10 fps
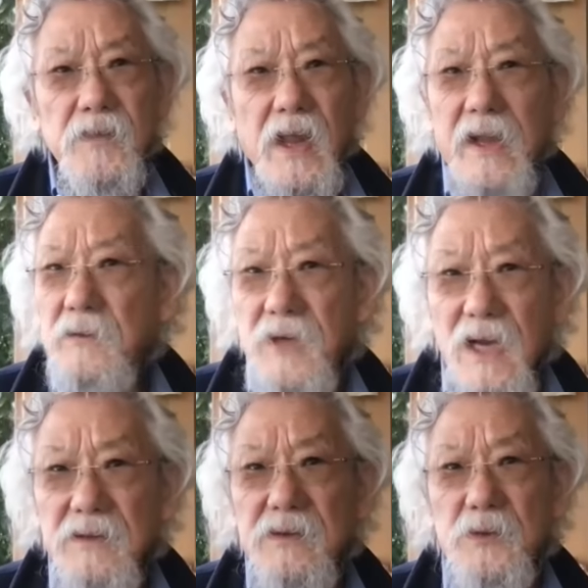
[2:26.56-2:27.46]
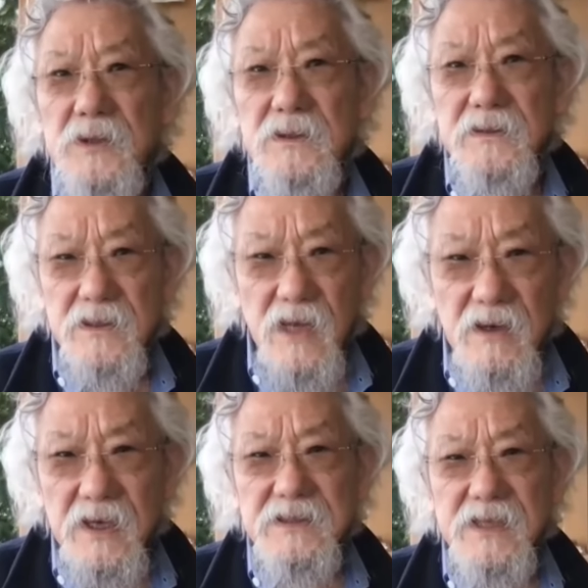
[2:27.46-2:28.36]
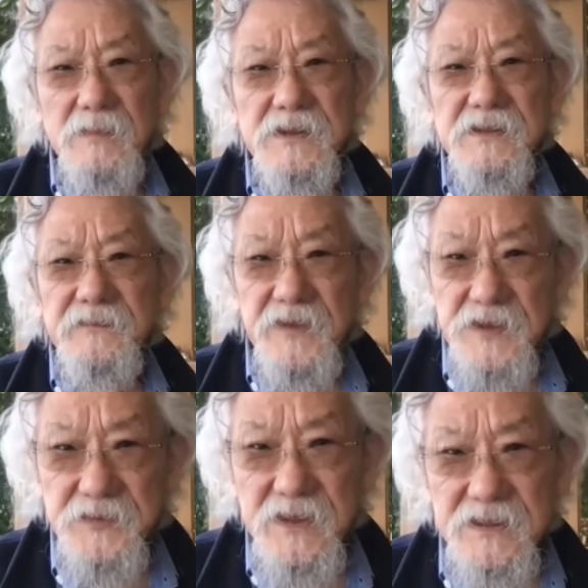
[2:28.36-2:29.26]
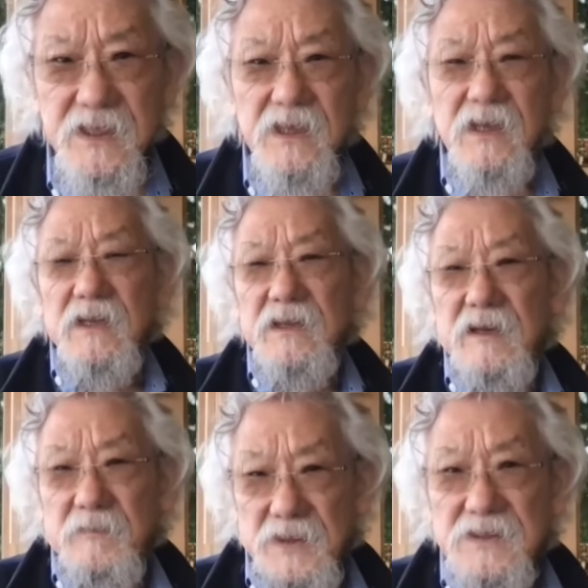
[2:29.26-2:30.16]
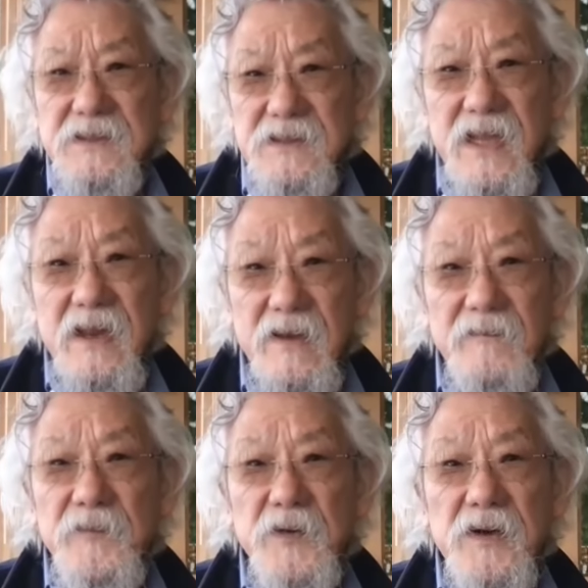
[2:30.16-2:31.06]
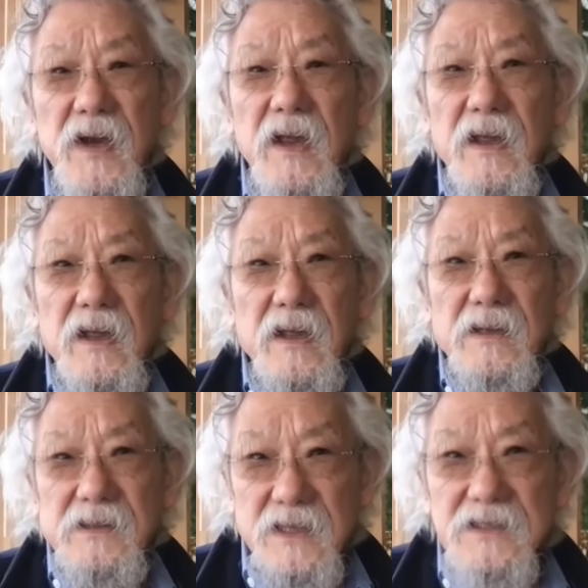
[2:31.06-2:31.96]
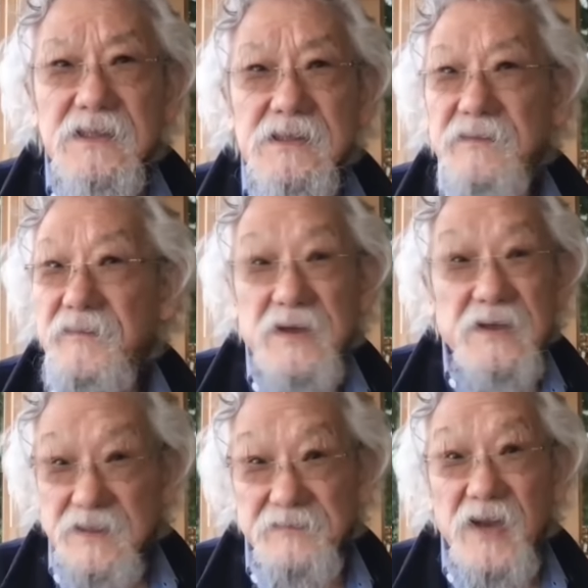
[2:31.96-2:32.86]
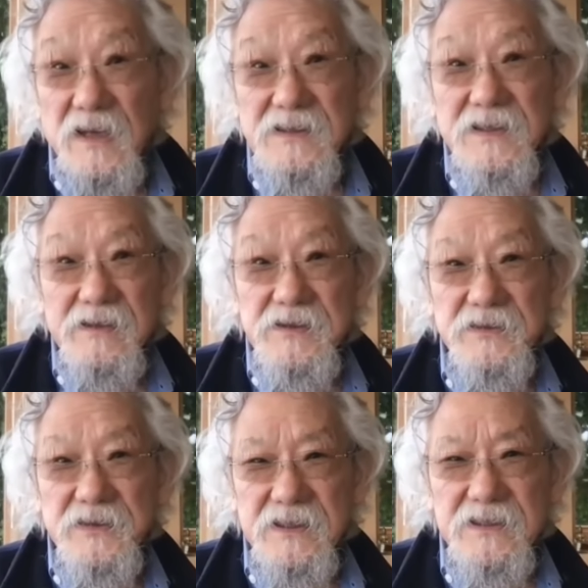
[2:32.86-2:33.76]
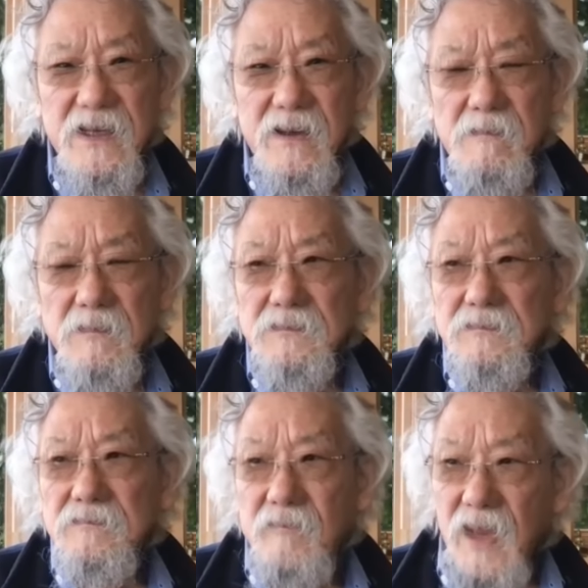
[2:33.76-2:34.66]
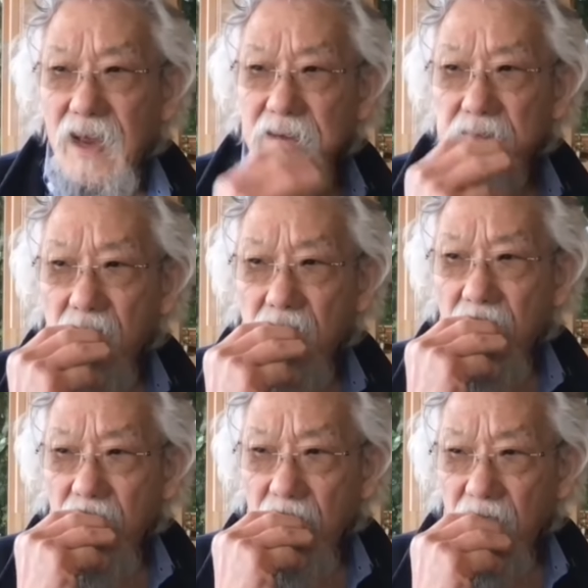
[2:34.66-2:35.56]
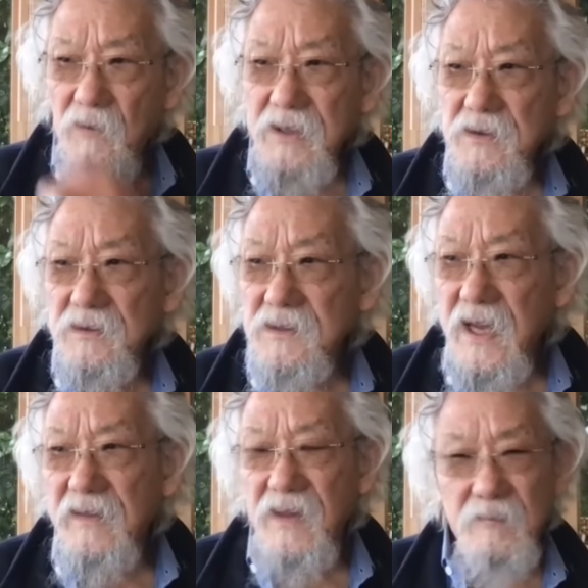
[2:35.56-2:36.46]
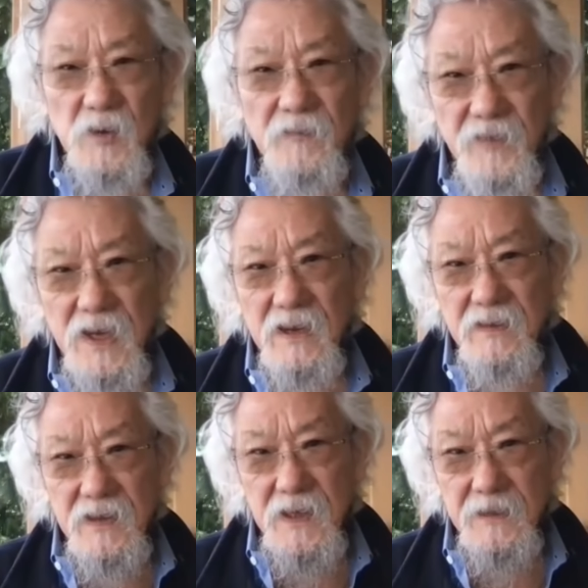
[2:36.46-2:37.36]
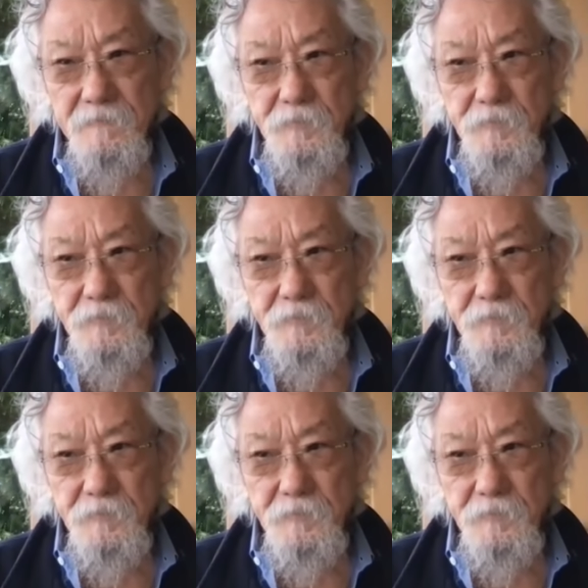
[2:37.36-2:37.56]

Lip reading: And around the world, there are examples of fisheries that have been sustained for dozens of years, if not centuries. And when you look at them, you find that